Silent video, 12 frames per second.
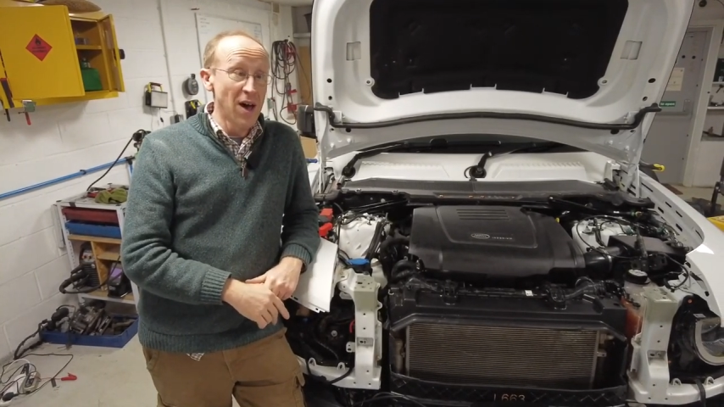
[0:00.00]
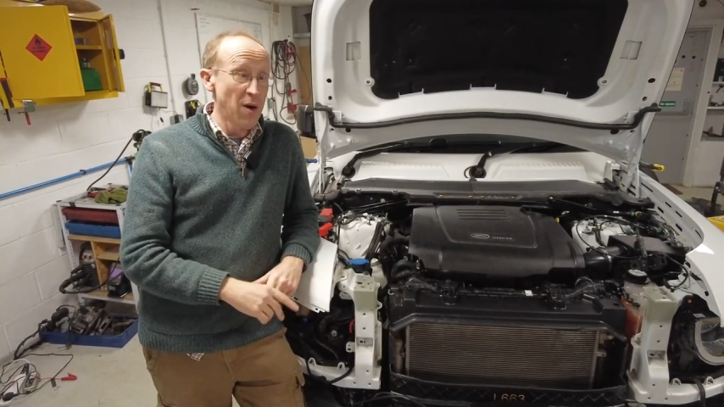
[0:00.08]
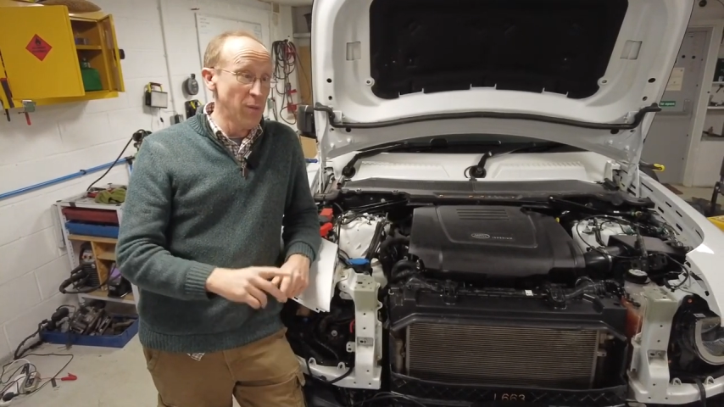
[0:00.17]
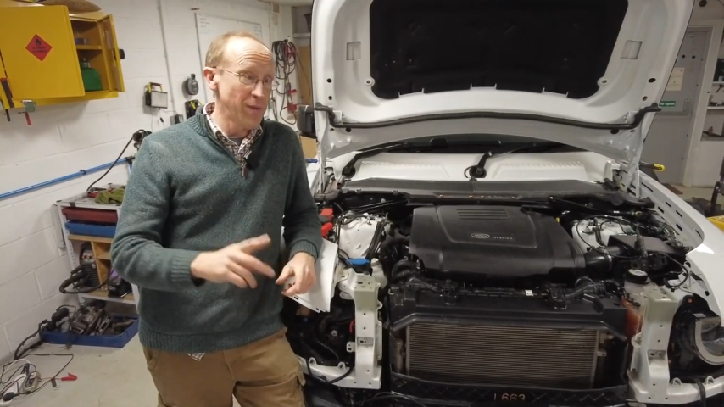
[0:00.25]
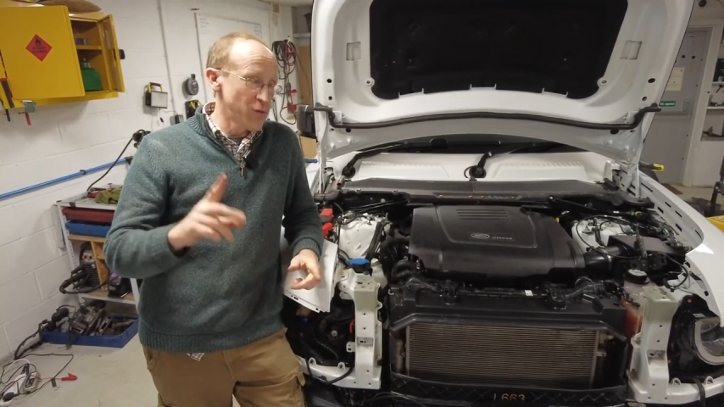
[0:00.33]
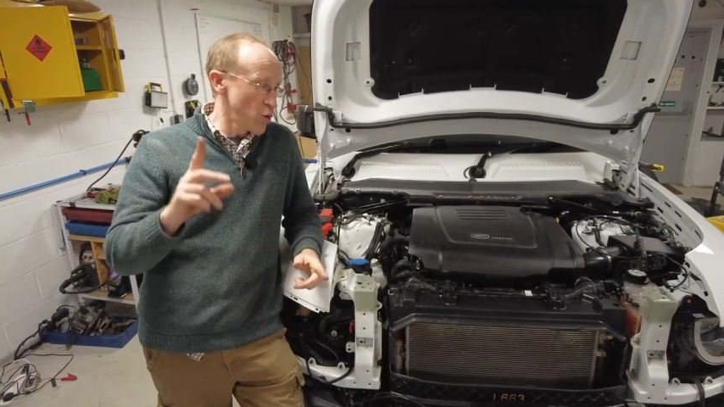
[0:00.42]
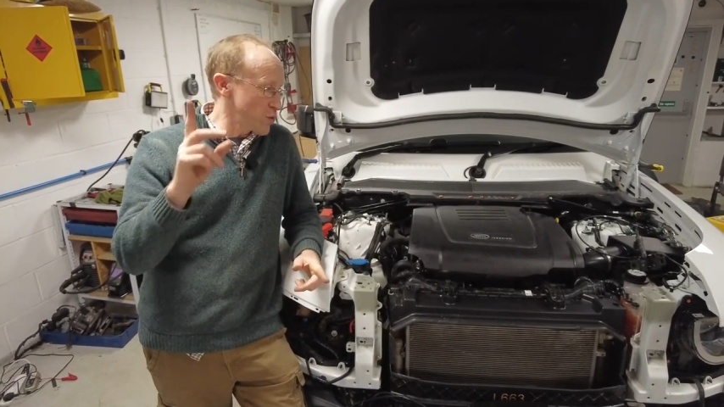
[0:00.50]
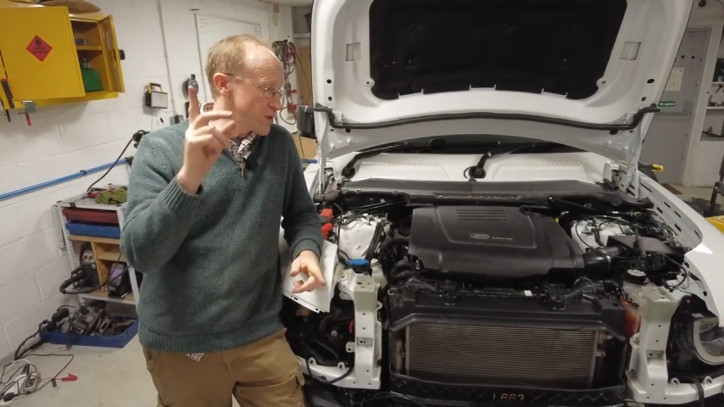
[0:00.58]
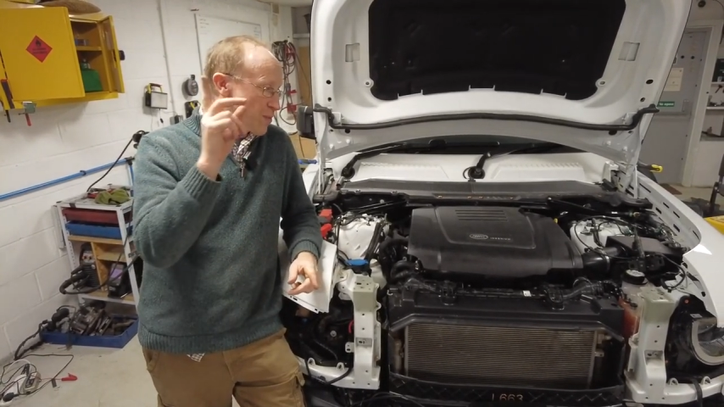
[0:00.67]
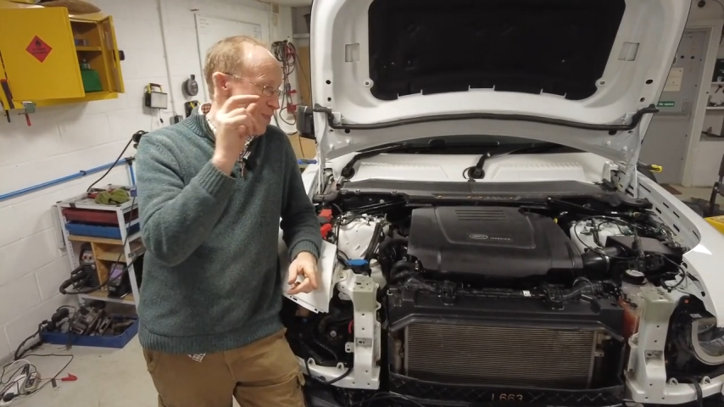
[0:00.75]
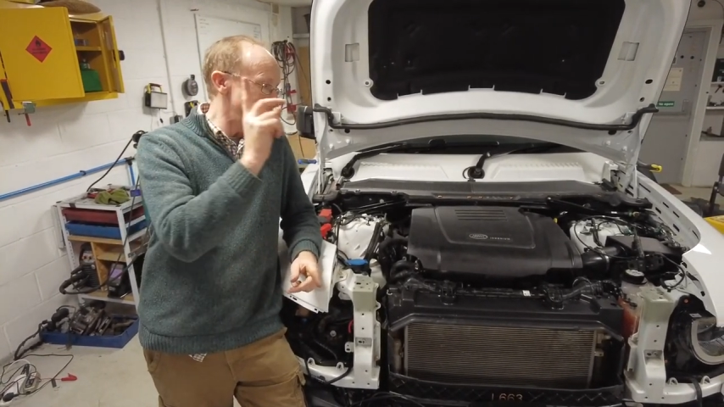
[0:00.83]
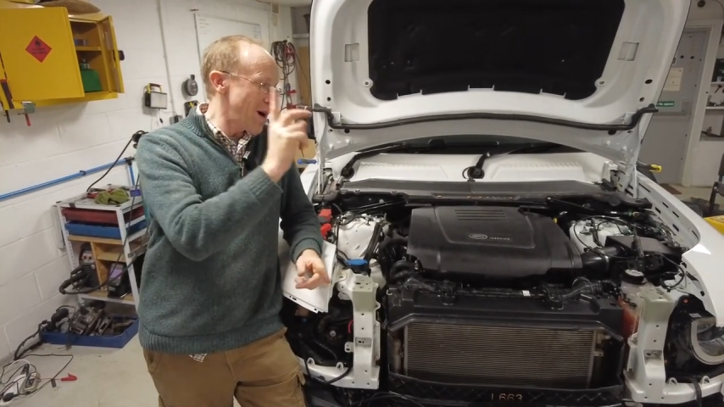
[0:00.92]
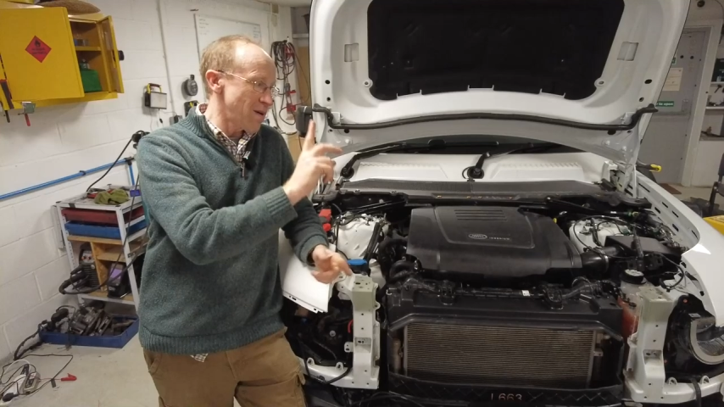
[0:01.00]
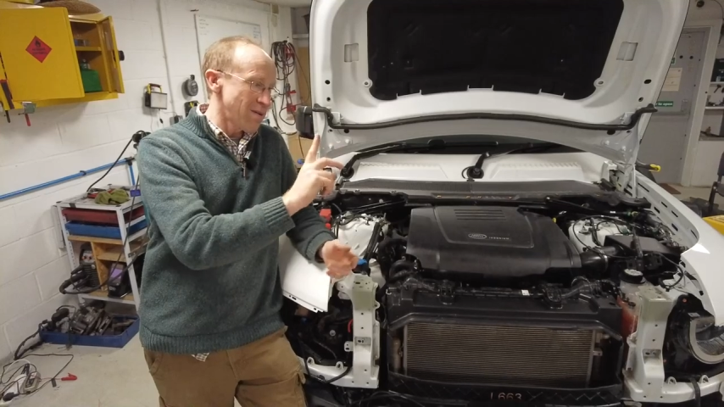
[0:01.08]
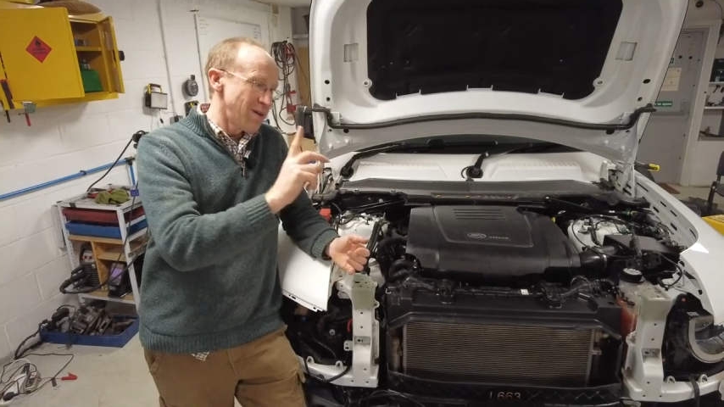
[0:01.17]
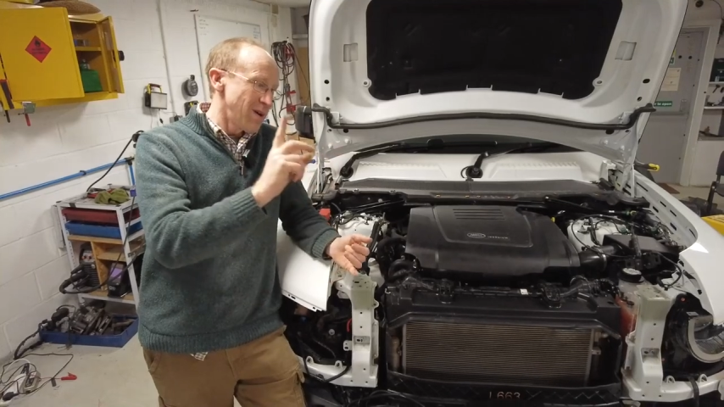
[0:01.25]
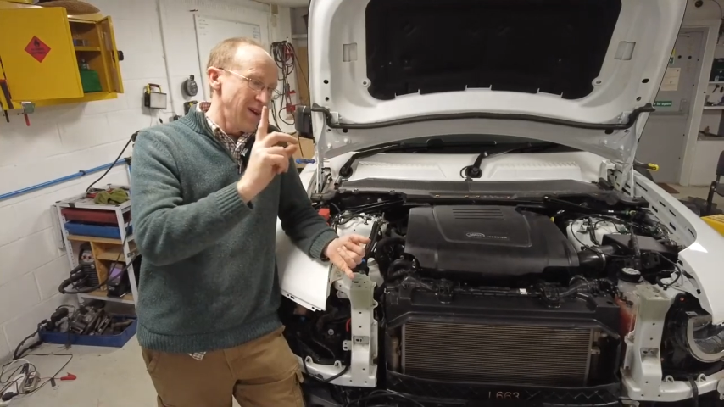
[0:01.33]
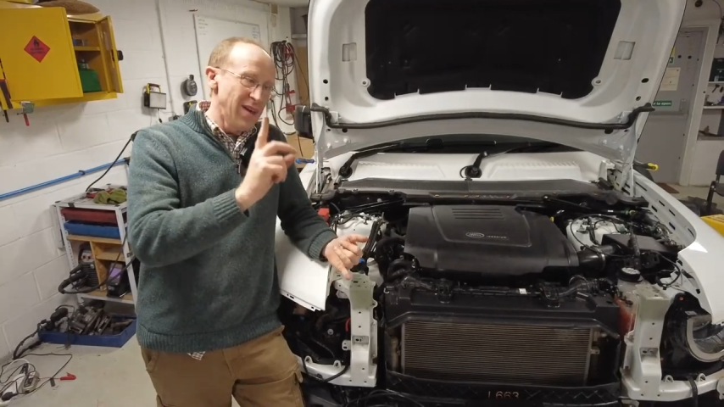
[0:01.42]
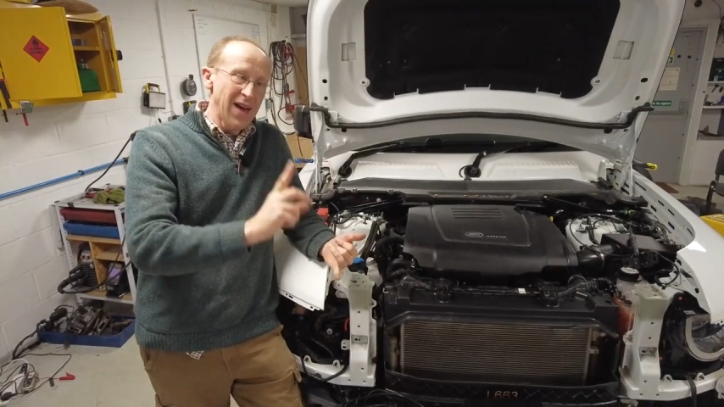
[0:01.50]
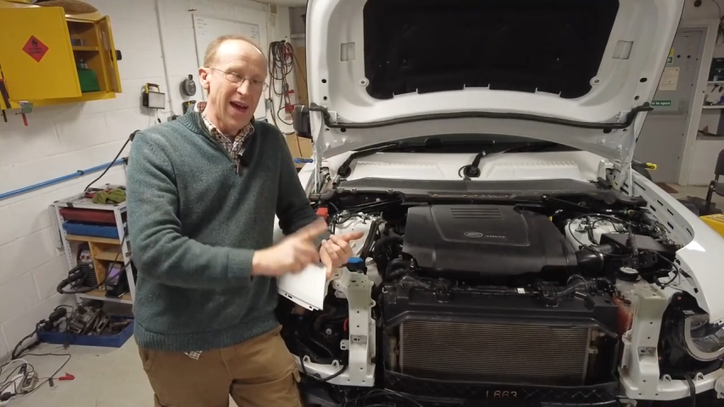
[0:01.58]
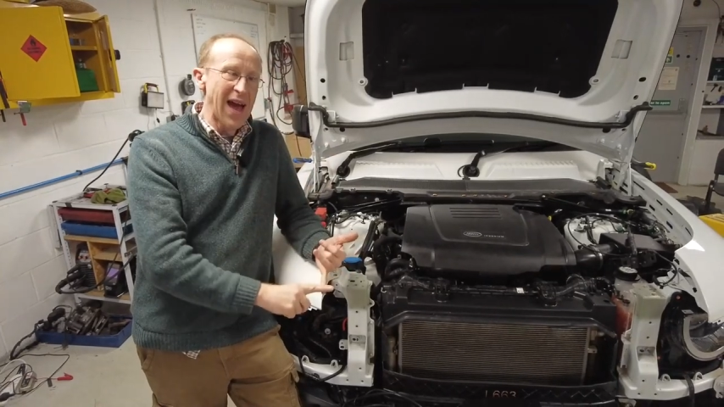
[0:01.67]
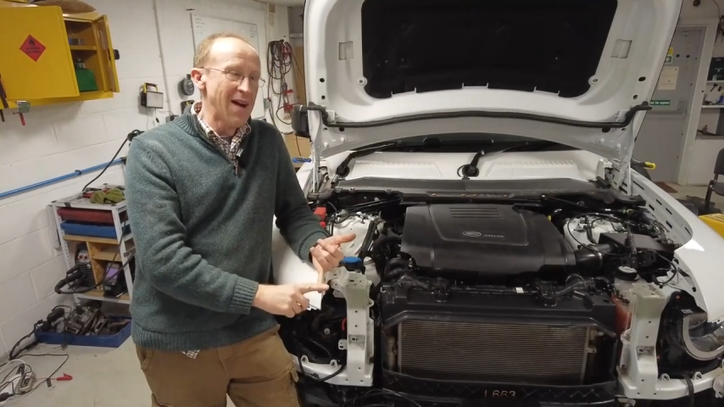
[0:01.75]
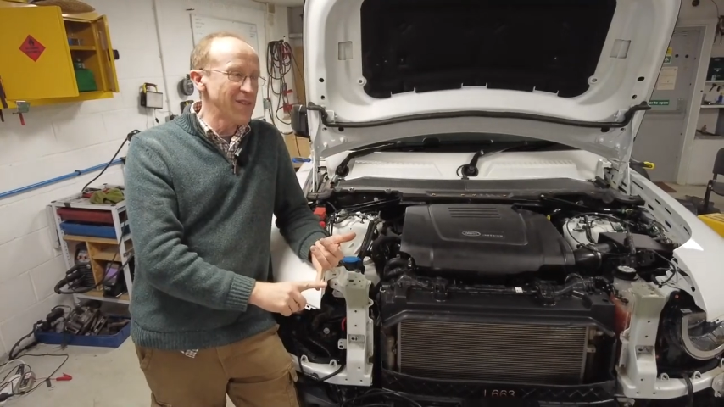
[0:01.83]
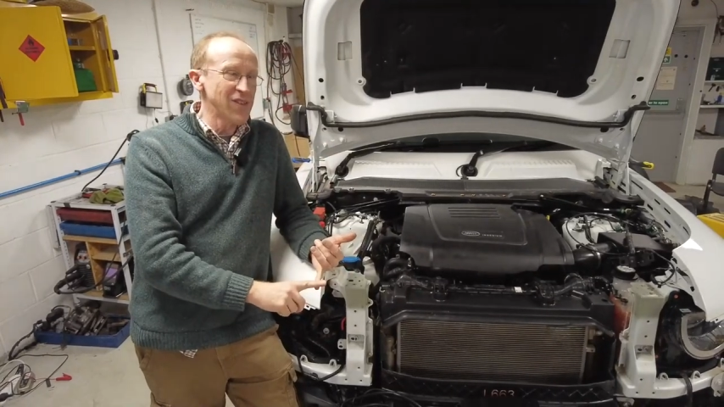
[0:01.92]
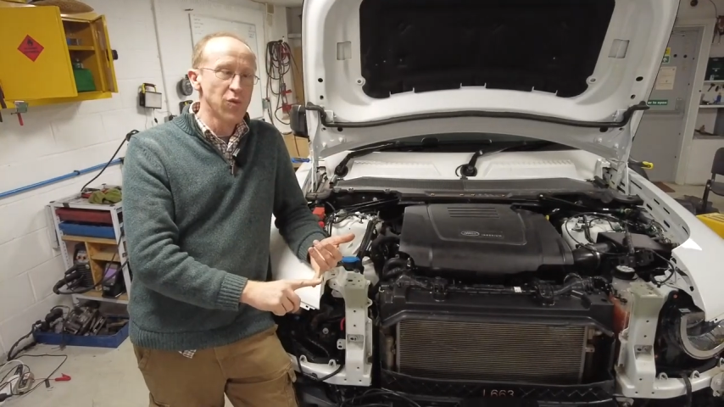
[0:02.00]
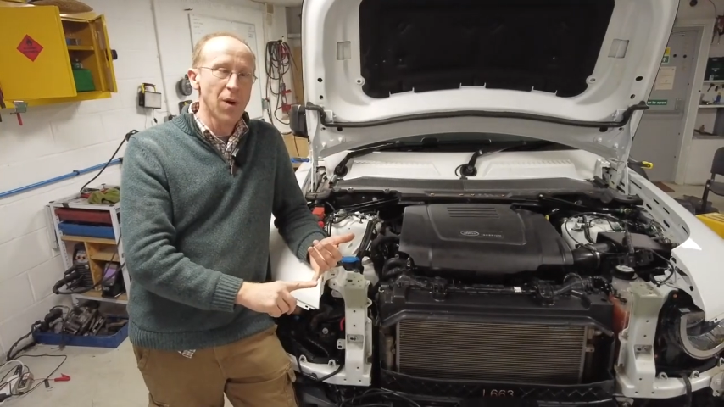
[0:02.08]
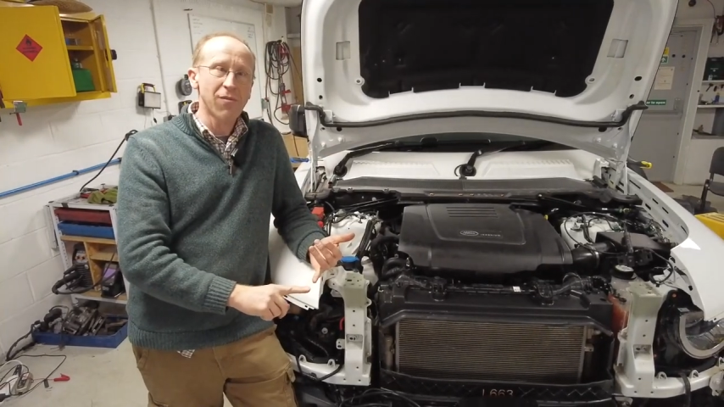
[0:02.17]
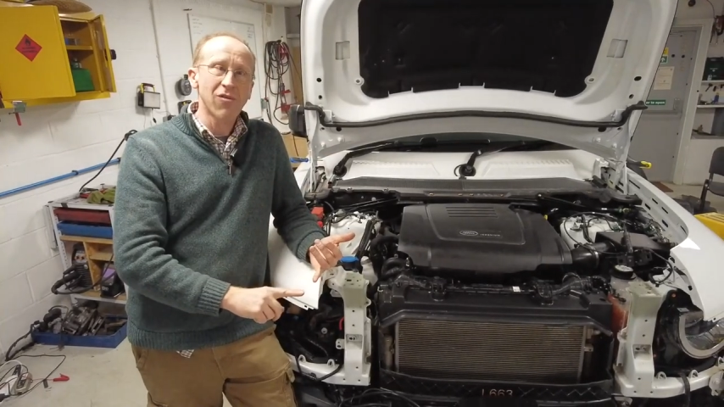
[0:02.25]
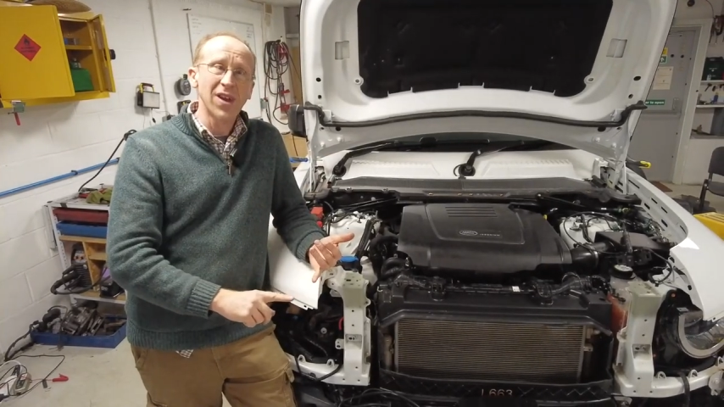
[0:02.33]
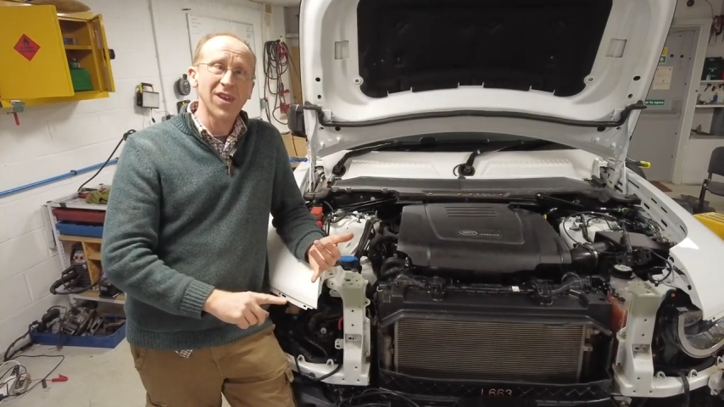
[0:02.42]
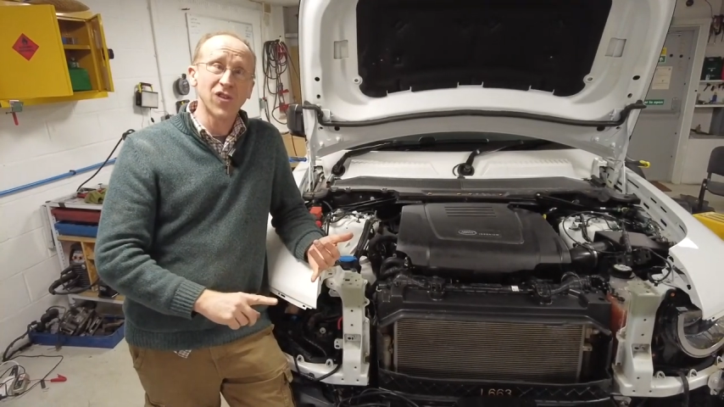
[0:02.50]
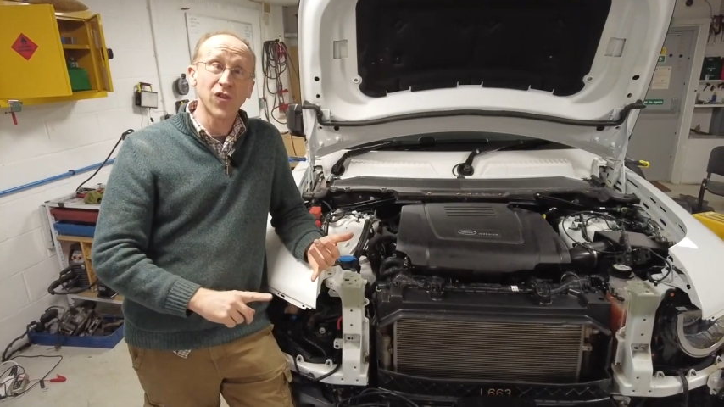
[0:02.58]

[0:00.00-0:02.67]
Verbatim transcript: We've talked about having to upgrade